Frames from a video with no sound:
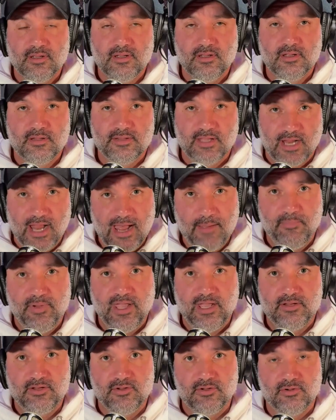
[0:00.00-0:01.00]
that I
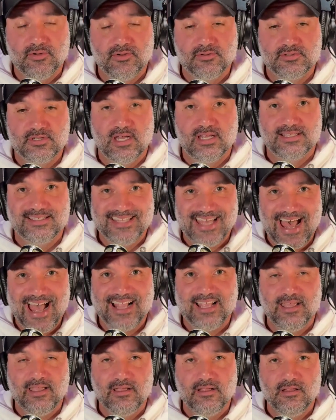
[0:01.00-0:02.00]
pay dues
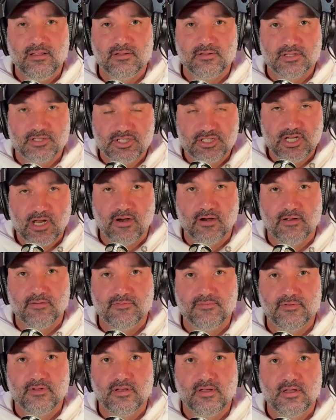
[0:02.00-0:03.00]
attacking the
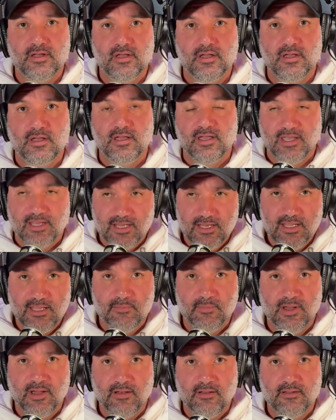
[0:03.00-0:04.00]
sheriff in an
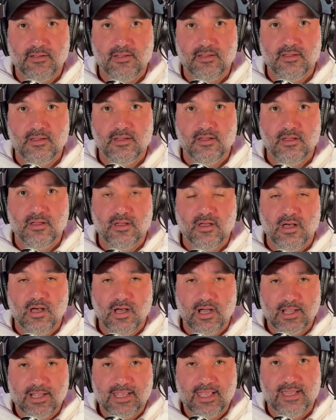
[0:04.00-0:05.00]
email
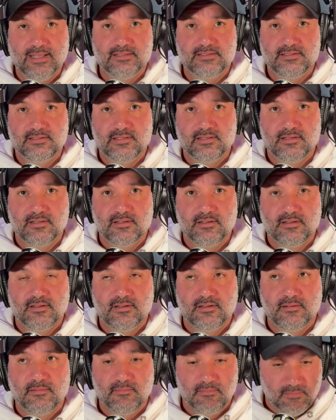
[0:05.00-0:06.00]
against
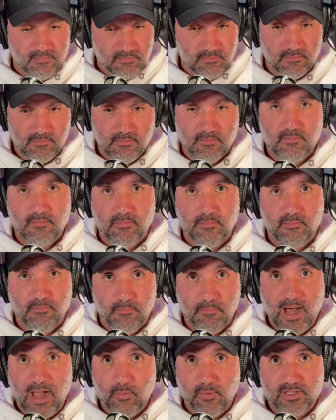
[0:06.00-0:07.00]

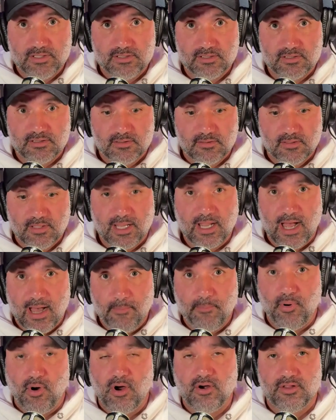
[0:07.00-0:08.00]
my wishes? Like, I'm
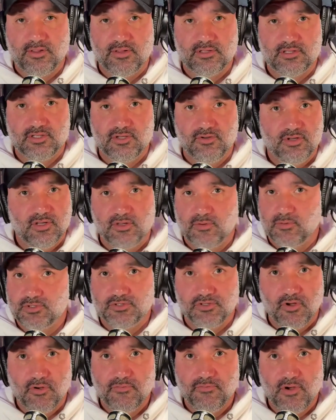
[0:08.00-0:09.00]
part of this union. There was
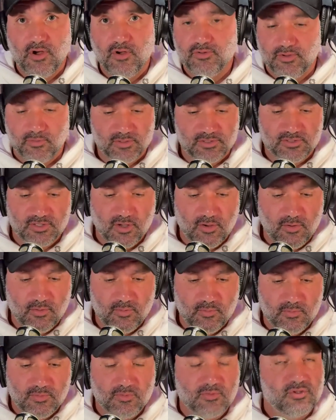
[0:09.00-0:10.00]
no vote. There was
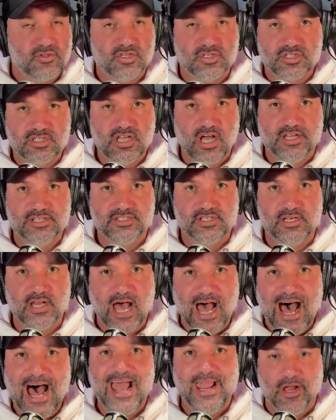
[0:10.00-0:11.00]
no discussion.
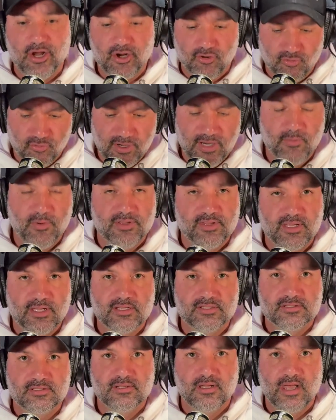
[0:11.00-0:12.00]
I agree with
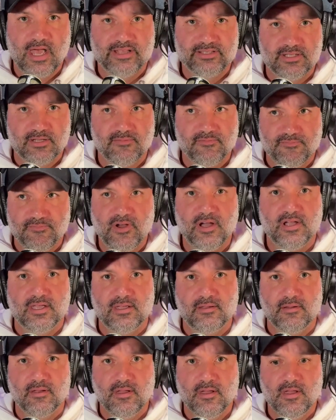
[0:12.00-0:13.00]
this as a
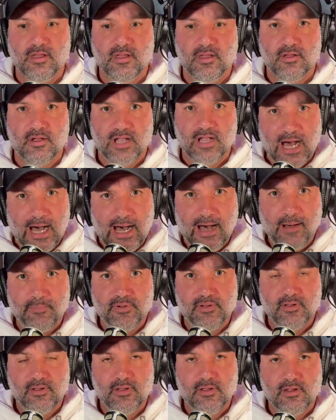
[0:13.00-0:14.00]
fucking cop
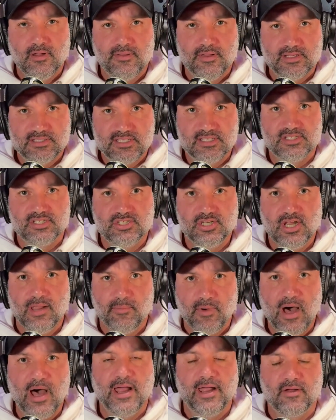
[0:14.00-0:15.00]
that's in shape.
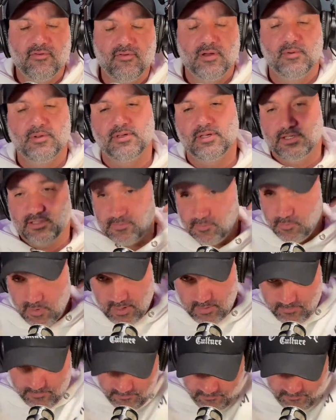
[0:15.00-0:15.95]
I agree with this. Well,